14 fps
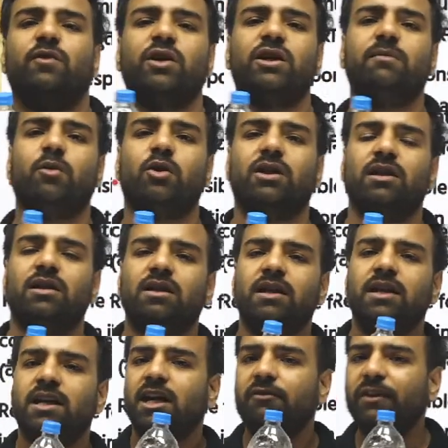water bottle.
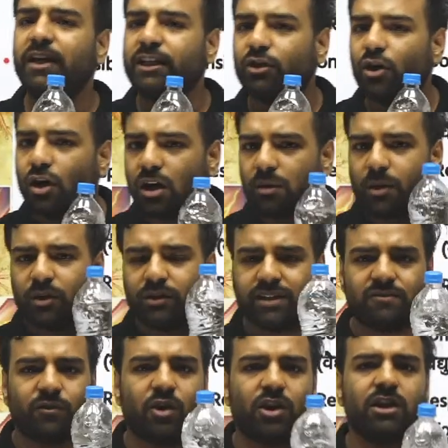If I talk about
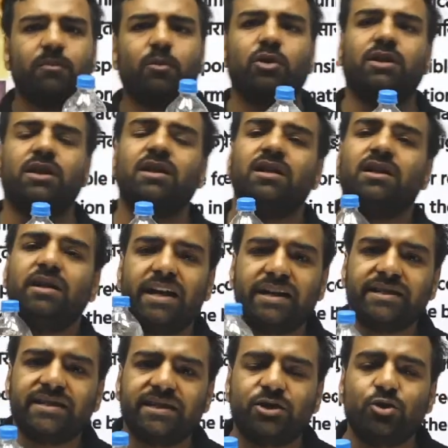this water bottle, let
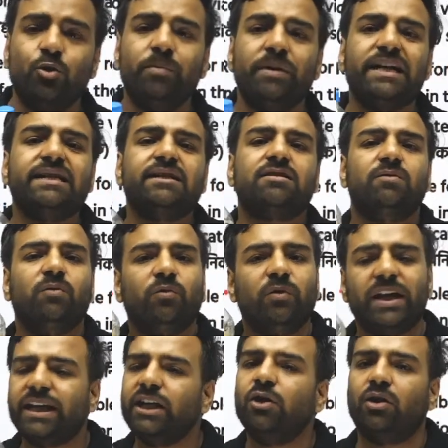us assume it's
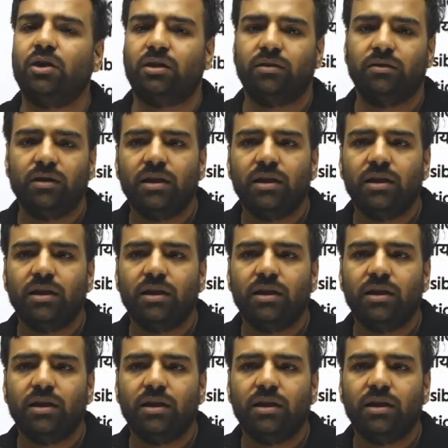very hot.